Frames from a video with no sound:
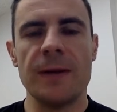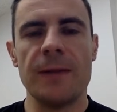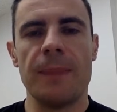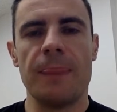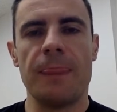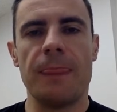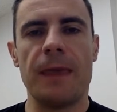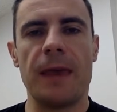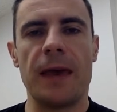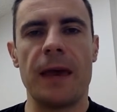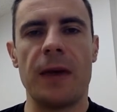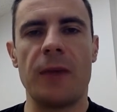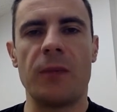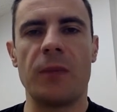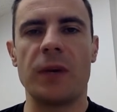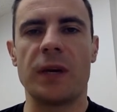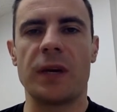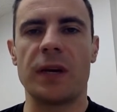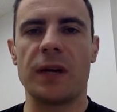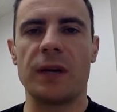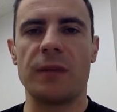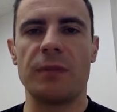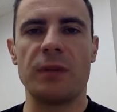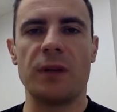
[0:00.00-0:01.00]
then we
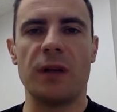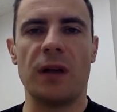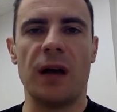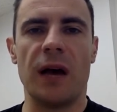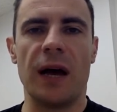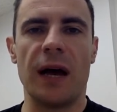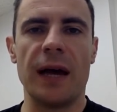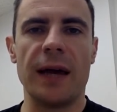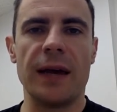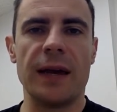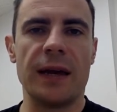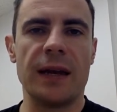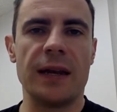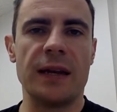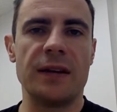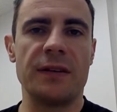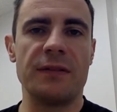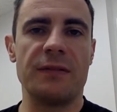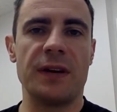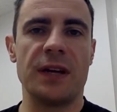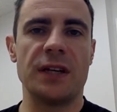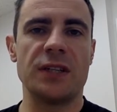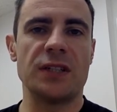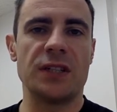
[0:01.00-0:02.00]
can apply an
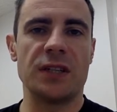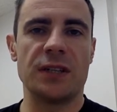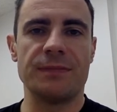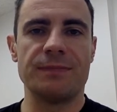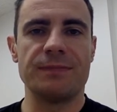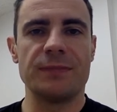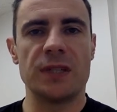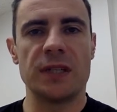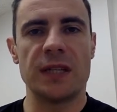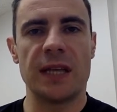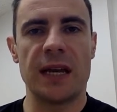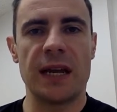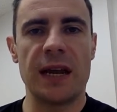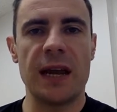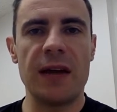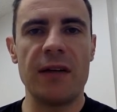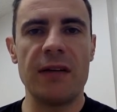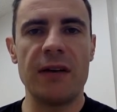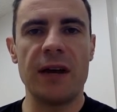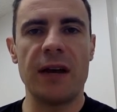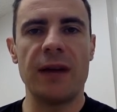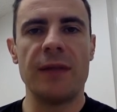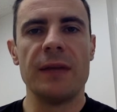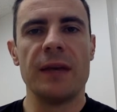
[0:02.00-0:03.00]
intervention to that
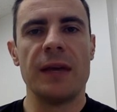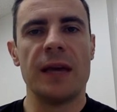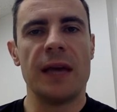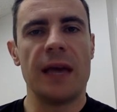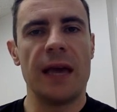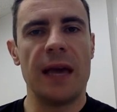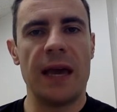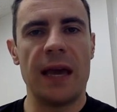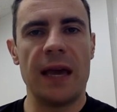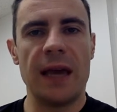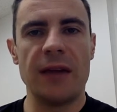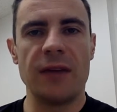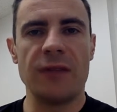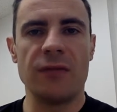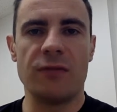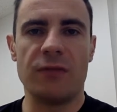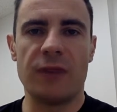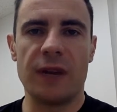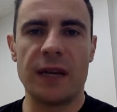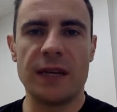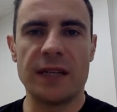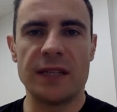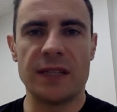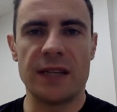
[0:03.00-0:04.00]
area and
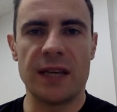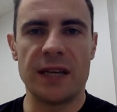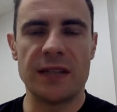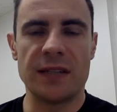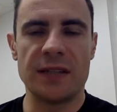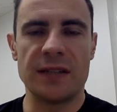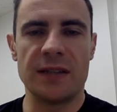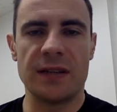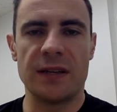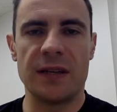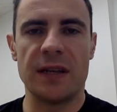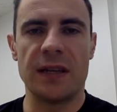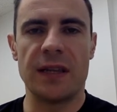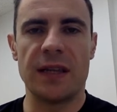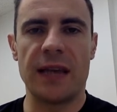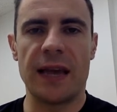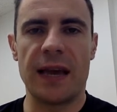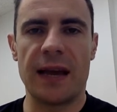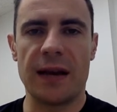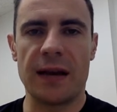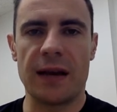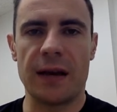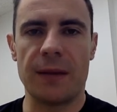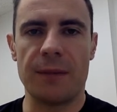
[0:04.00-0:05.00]
reassess the
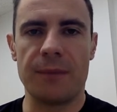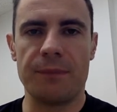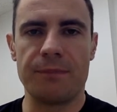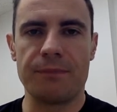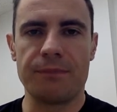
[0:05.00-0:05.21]
outcome.